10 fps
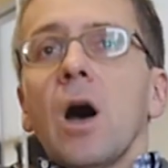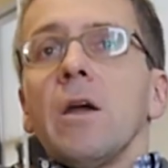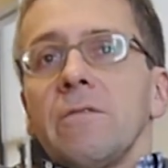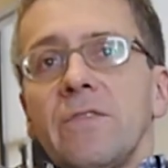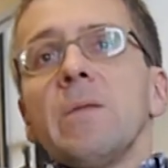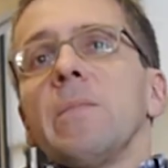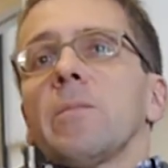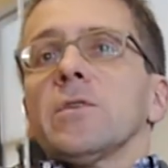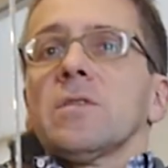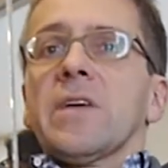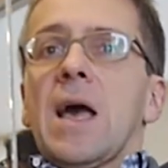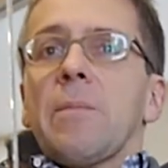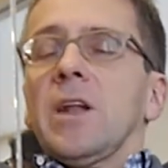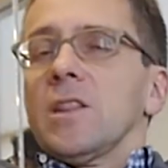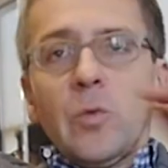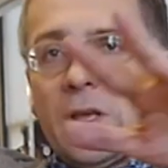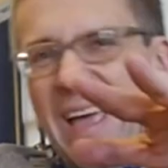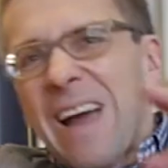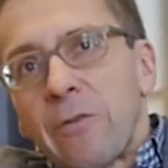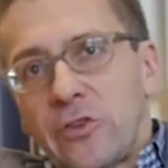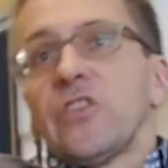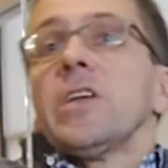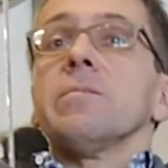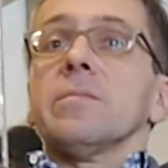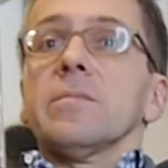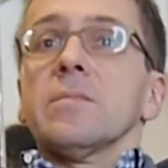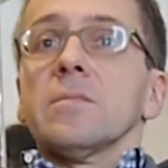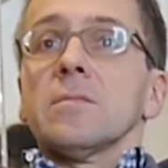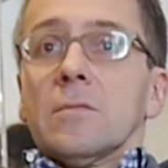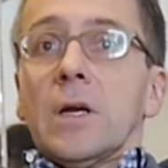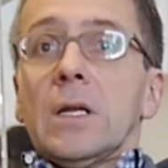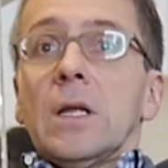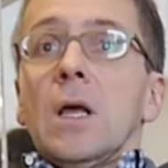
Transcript: unfit members of cabinet that we have ever seen, right?